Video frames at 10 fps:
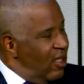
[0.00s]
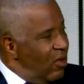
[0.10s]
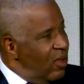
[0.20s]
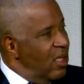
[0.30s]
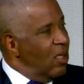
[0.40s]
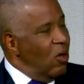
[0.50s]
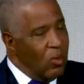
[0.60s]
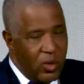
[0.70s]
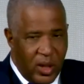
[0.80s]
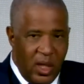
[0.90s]
you know, and then the
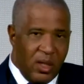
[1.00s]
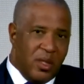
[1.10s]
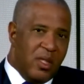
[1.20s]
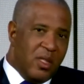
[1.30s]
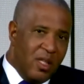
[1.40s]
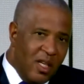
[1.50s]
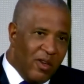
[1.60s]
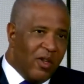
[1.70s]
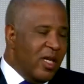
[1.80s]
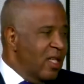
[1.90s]
older kids teaching the
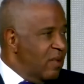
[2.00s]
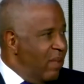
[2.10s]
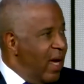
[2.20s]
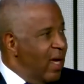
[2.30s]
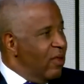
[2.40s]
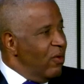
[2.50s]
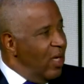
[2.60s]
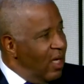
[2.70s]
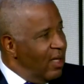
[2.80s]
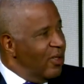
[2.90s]
younger kids math or
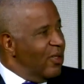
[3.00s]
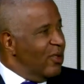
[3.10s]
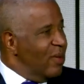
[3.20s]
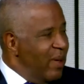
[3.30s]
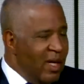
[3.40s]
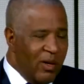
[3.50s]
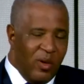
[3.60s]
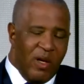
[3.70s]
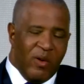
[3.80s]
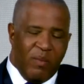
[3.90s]
English or spelling,
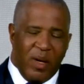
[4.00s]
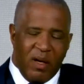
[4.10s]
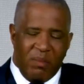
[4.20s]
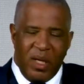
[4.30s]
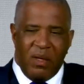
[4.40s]
whatever it might have